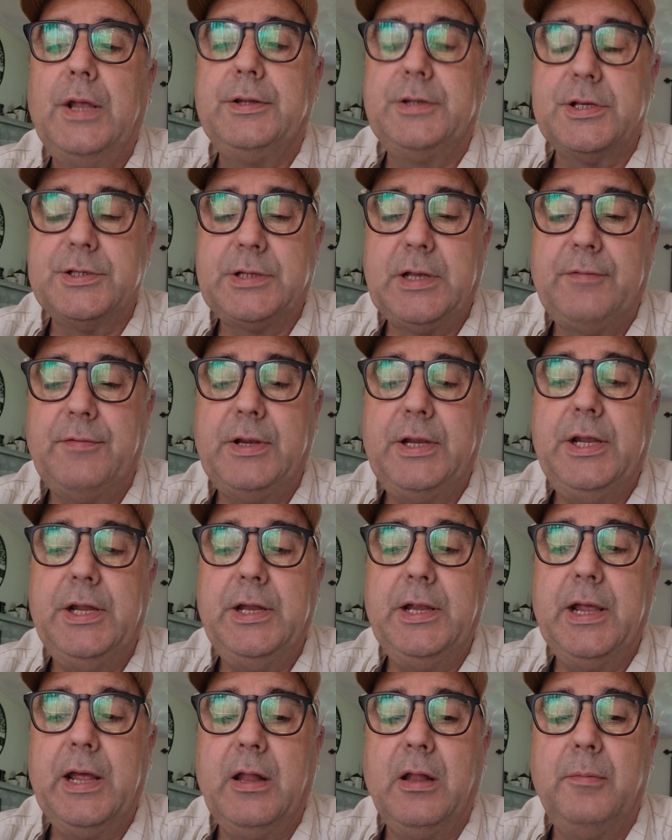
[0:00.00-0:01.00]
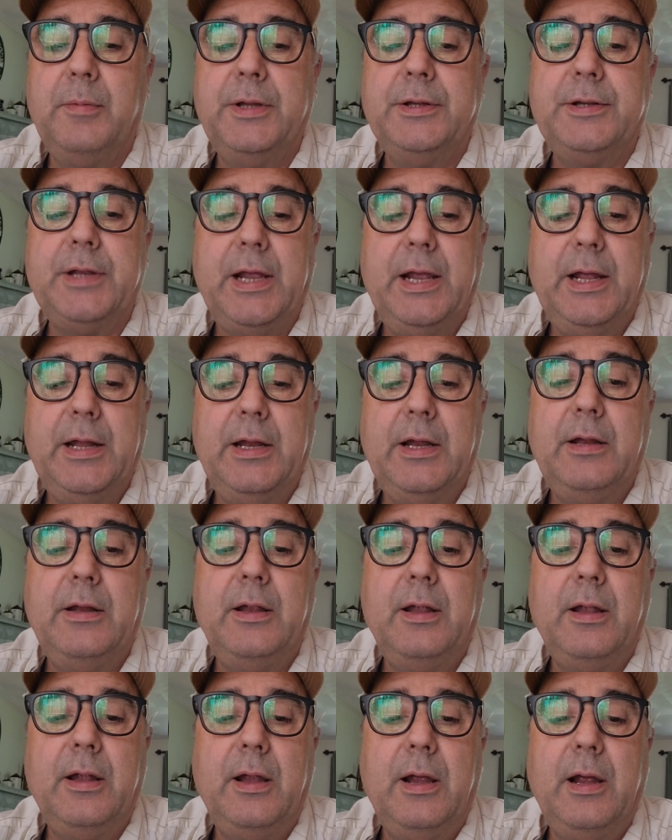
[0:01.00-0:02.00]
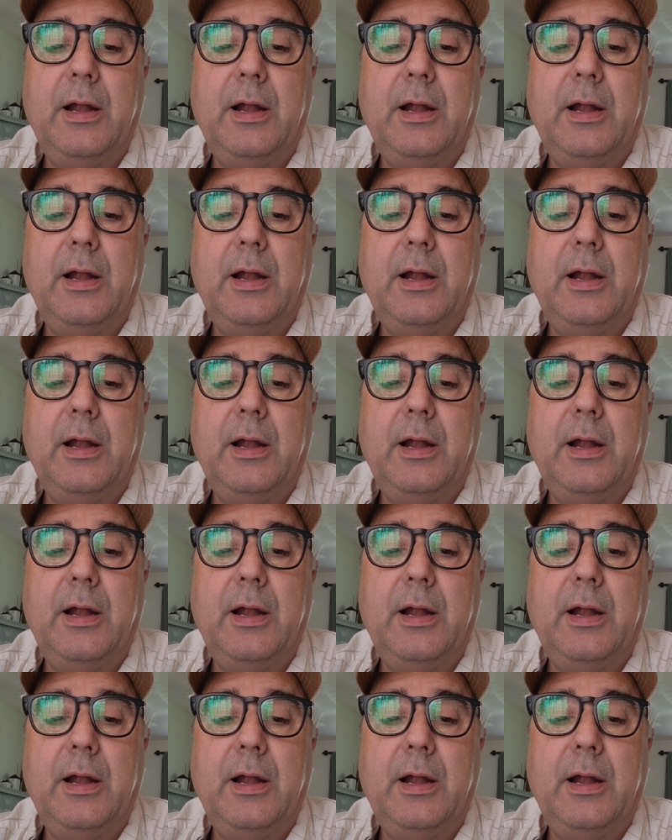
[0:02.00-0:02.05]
It does have a heating element in it,